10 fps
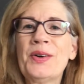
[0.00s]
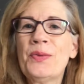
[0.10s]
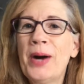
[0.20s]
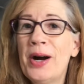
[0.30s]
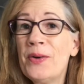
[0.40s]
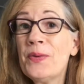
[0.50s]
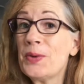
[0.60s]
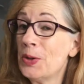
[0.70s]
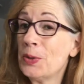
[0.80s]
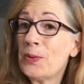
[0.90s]
Well,
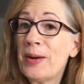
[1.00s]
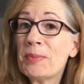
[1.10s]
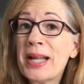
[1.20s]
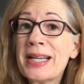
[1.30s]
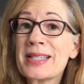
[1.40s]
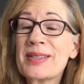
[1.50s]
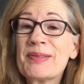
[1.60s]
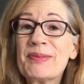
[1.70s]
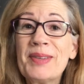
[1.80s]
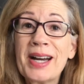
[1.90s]
you're in the right place
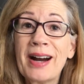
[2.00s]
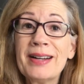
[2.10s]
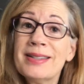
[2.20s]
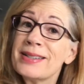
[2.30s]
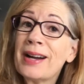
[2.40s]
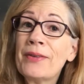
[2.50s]
because